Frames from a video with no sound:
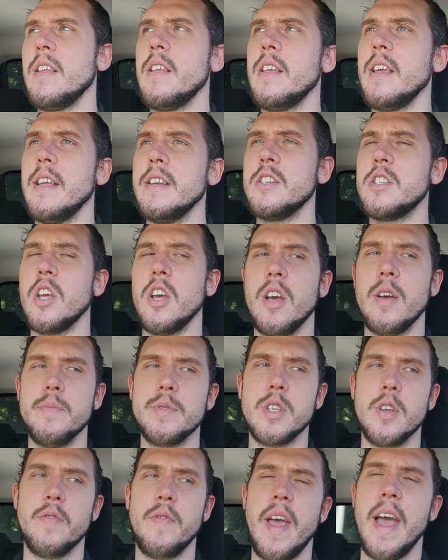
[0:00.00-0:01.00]
in
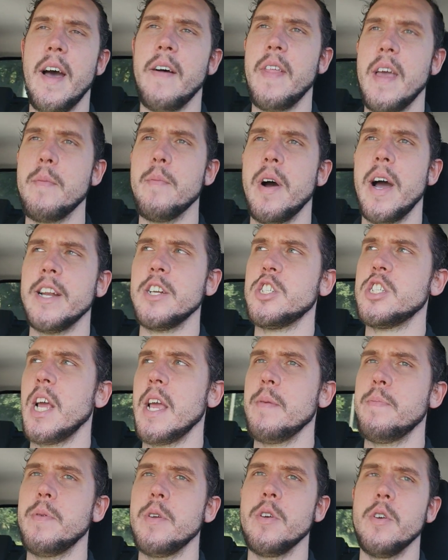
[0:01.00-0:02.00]
terms of how they might
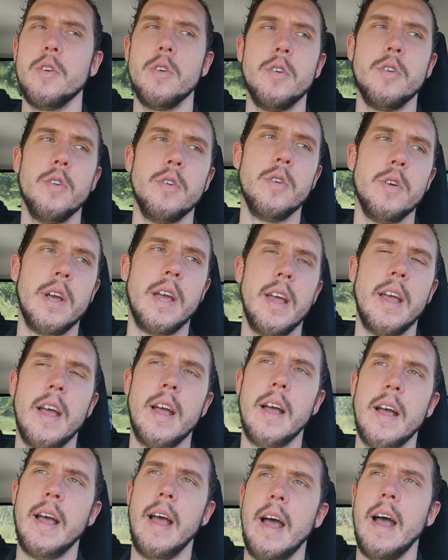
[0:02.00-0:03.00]
shape you
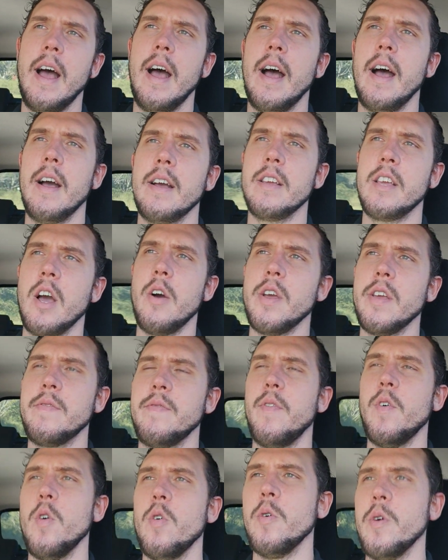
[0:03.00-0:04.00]
going
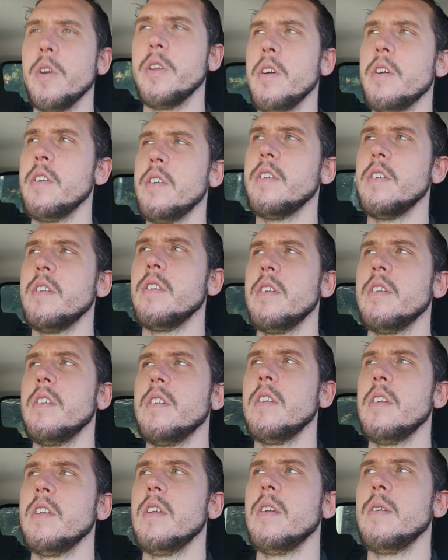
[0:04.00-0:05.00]
forward.
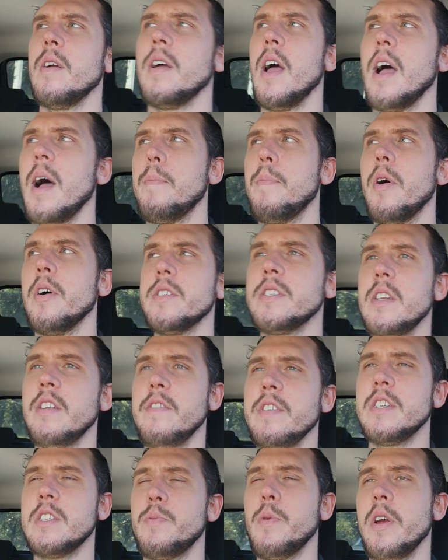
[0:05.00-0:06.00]

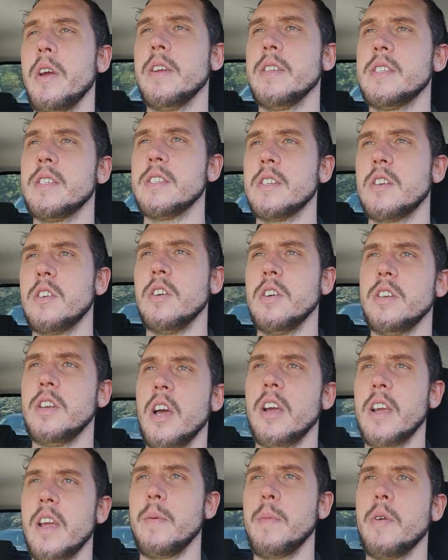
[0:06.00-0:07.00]
Positive experiences are good,
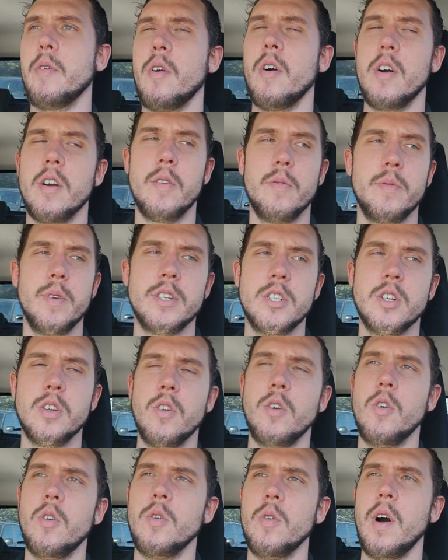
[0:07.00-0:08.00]
don't get me wrong, and we should
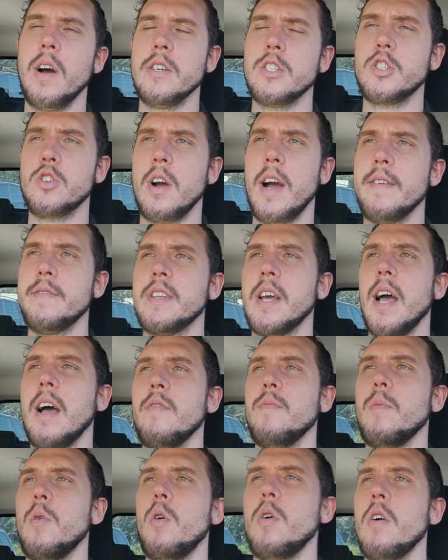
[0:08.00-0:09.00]
all strive to
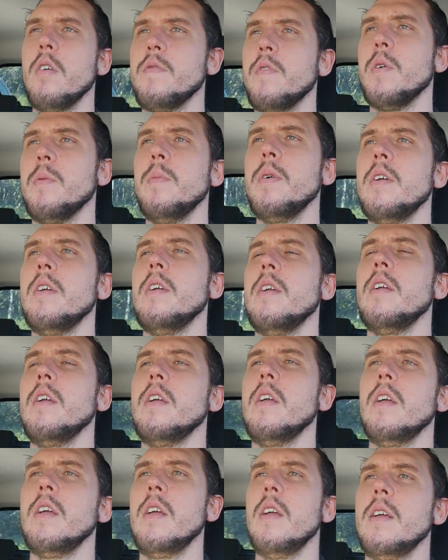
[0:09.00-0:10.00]
have more of
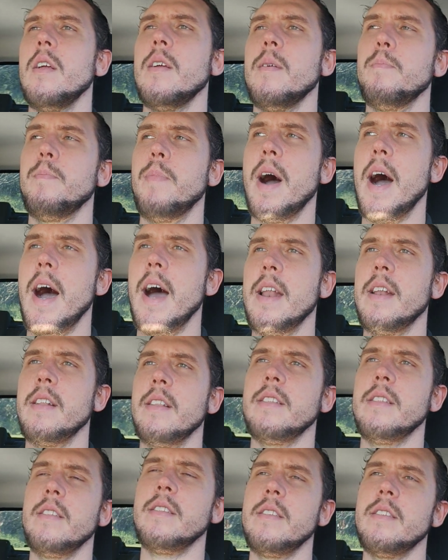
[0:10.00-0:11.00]
them. But,
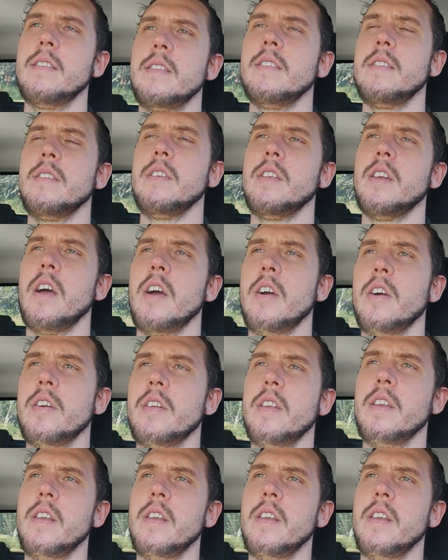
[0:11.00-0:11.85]
you know,